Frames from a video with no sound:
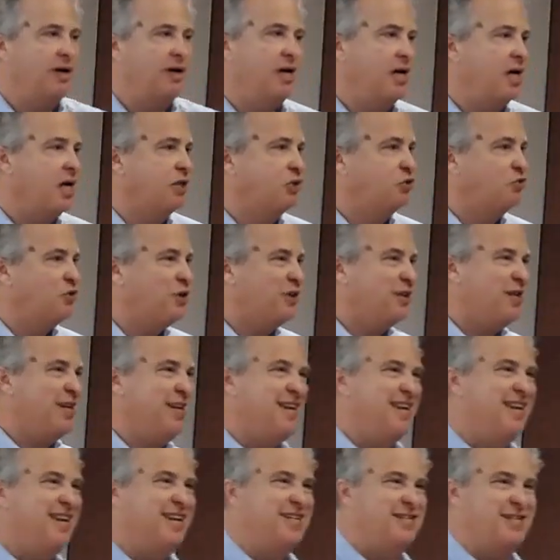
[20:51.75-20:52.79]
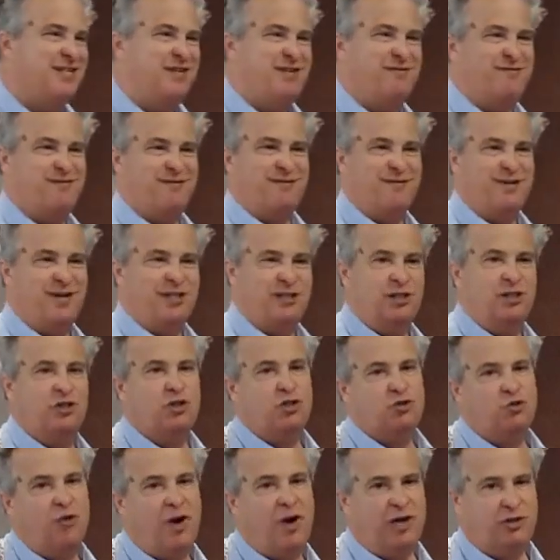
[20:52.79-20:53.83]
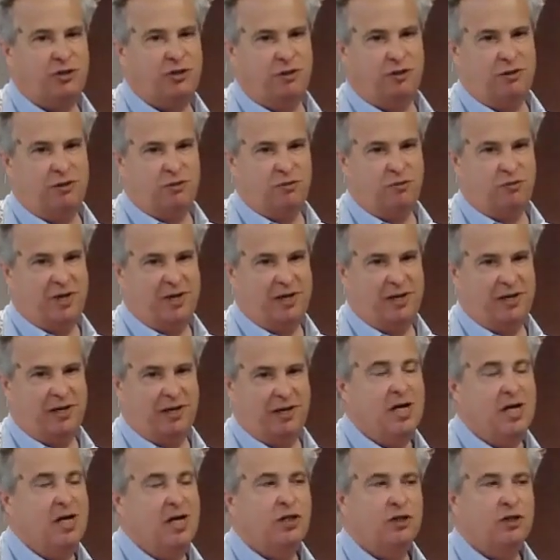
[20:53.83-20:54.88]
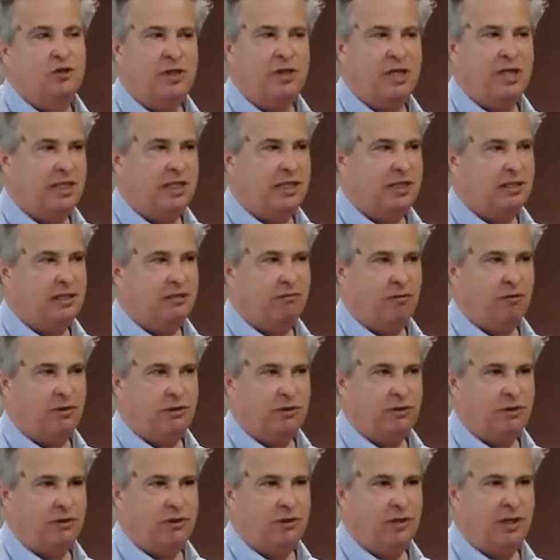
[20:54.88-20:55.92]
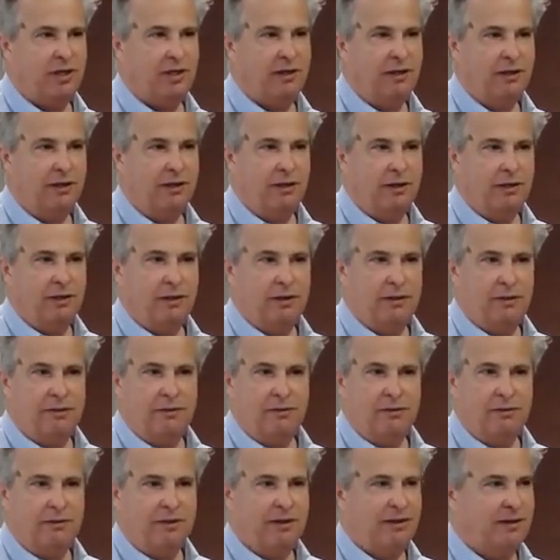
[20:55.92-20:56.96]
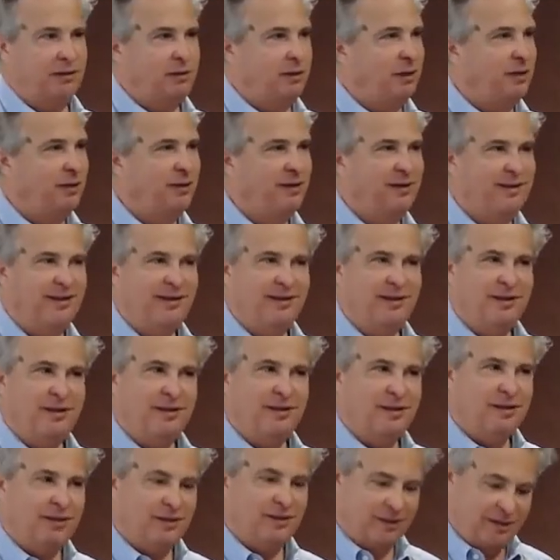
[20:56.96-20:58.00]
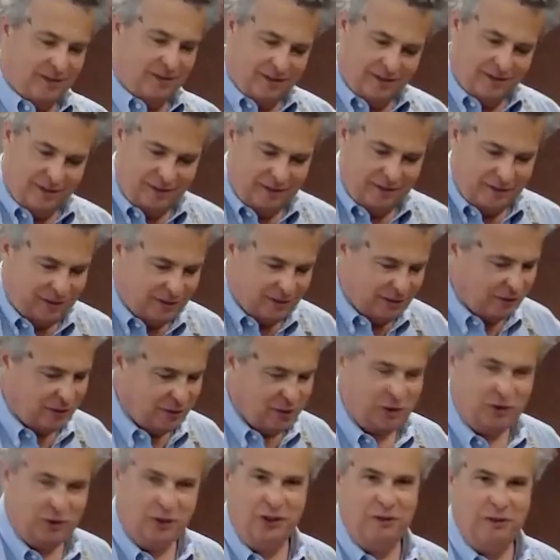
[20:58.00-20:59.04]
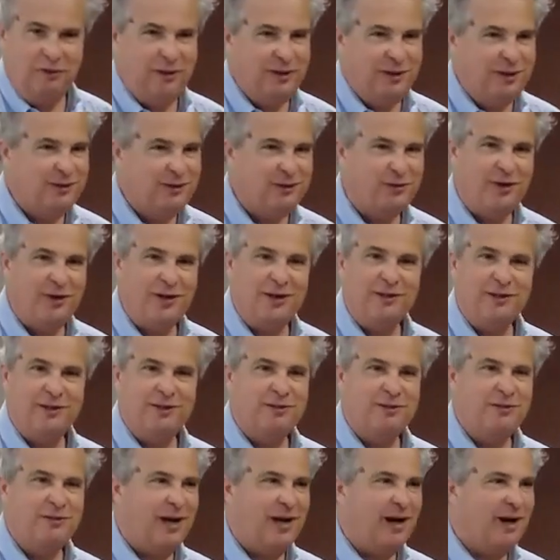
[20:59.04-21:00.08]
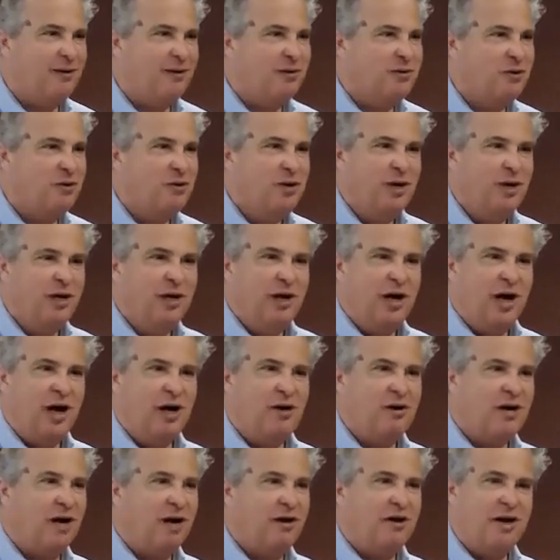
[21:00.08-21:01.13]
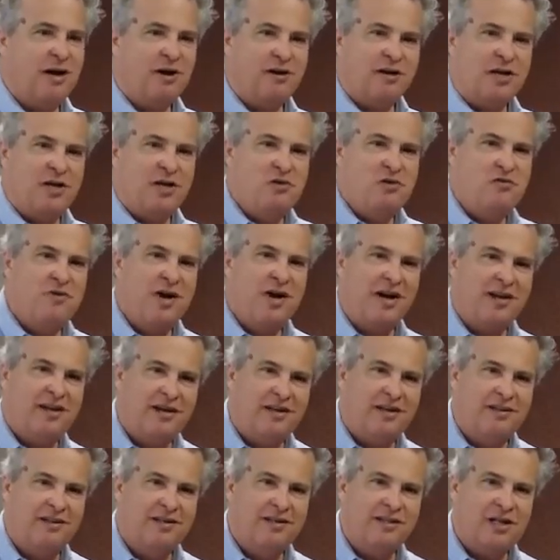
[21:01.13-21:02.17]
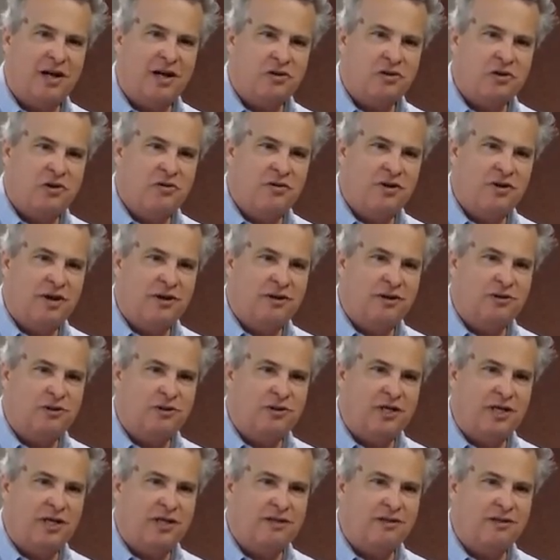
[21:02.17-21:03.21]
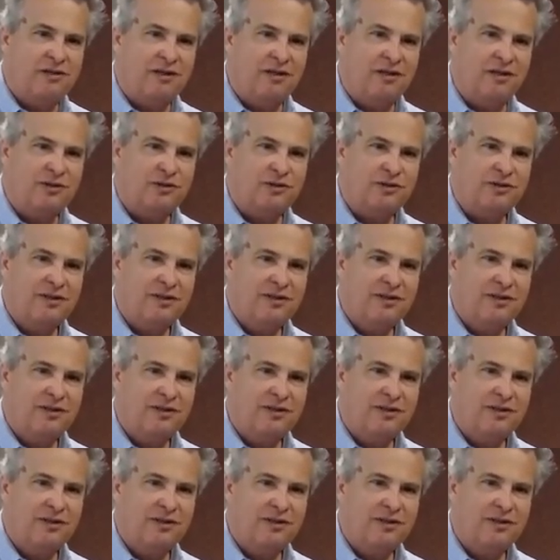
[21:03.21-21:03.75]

It, it's really easy for us. This is why I started the way I did. It's really easy for us to say, uh, you know, stupid Israelis. I mean, how, in the, how, how, how can you not get this? How can you not understand this?